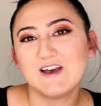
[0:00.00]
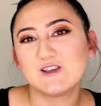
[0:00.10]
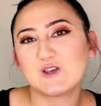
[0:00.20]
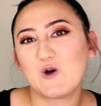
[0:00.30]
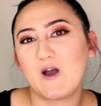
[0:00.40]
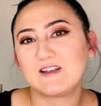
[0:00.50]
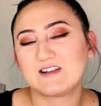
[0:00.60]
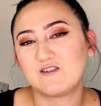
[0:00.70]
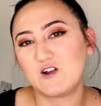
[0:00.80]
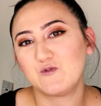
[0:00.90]
So I
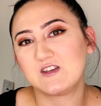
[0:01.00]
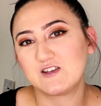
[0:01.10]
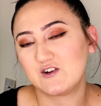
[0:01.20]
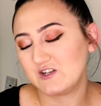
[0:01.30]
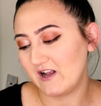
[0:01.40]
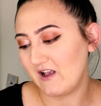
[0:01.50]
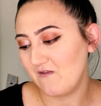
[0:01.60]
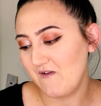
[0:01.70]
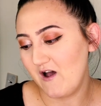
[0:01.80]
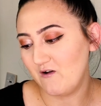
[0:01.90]
did a lot of research and I
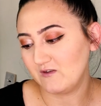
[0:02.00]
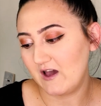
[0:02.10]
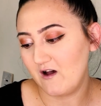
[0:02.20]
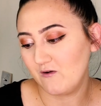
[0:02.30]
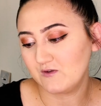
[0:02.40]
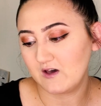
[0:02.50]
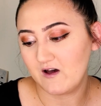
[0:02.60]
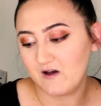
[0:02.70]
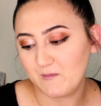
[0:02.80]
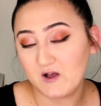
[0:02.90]
found out
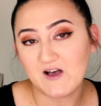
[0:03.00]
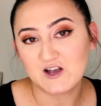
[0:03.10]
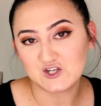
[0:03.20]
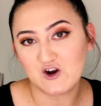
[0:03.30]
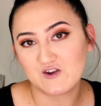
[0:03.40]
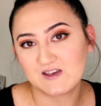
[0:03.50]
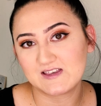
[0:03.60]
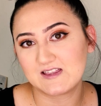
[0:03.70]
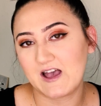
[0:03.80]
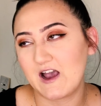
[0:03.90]
a lash
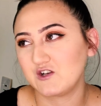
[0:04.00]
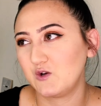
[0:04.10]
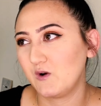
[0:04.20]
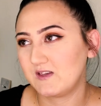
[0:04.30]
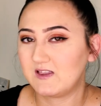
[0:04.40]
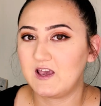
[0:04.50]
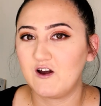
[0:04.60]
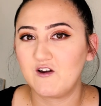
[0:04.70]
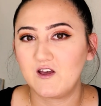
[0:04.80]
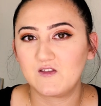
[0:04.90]
artist that actually works in the
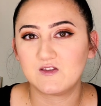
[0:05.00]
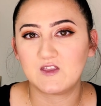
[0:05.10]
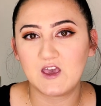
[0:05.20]
area.